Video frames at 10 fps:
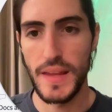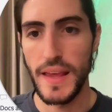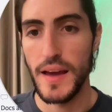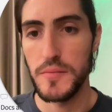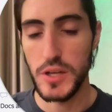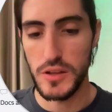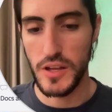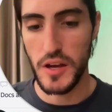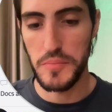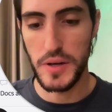I'm gonna look
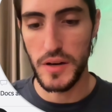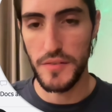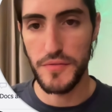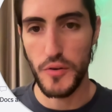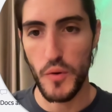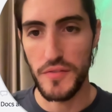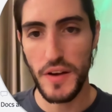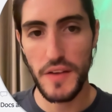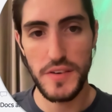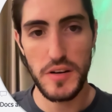up a
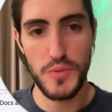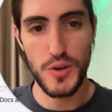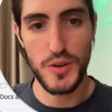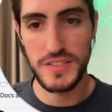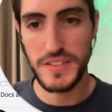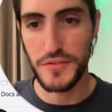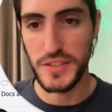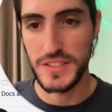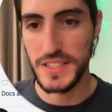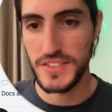415 number, San
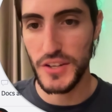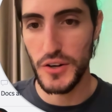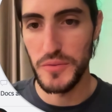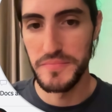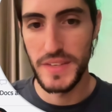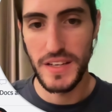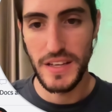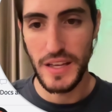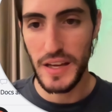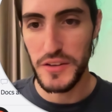Francisco.
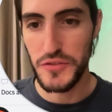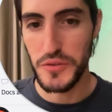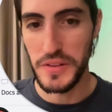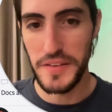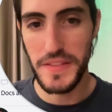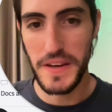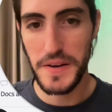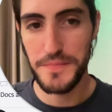I used to live there.